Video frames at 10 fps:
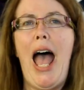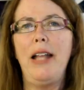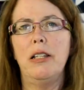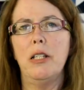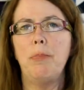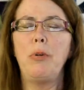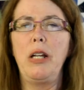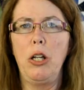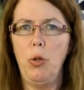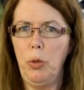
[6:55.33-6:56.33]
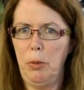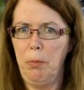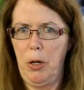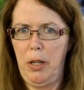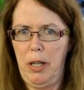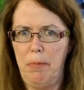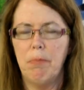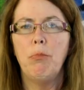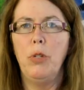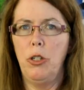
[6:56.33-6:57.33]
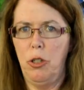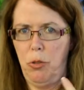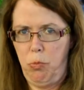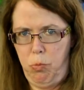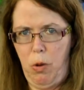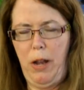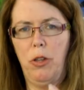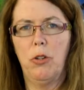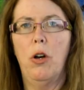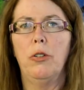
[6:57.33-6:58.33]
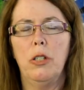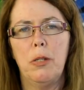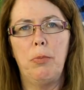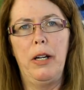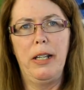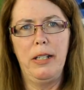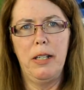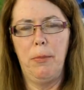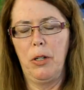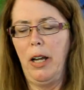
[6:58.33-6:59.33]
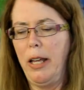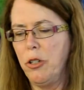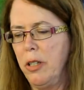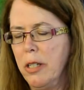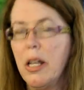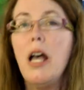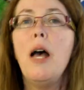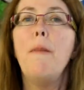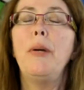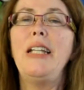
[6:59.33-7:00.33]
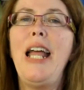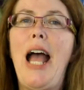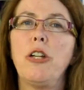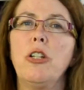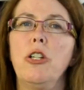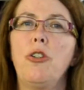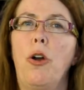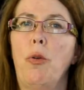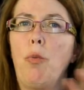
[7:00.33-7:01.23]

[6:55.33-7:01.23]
at the spring quilt market, which is why they're called the spring and summer collections. But they actually start